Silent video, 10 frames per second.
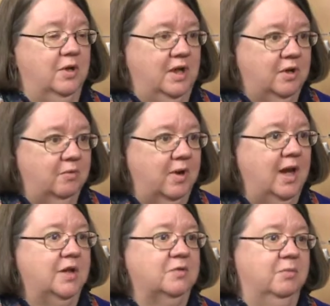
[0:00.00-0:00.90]
and
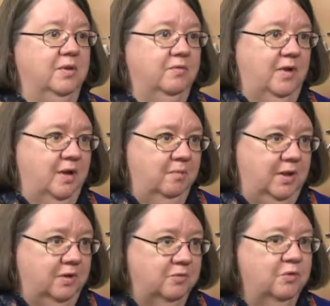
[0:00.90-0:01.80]
interact with family
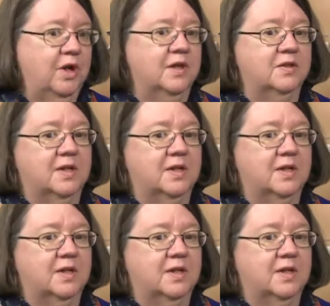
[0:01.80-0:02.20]
and friends.